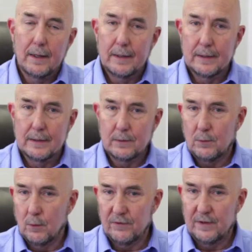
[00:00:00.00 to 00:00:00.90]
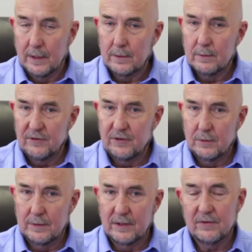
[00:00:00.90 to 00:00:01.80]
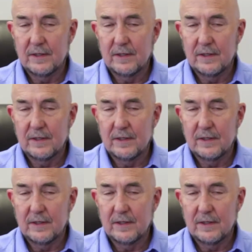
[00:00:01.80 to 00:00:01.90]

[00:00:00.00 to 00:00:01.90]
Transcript: Of course, the other issue is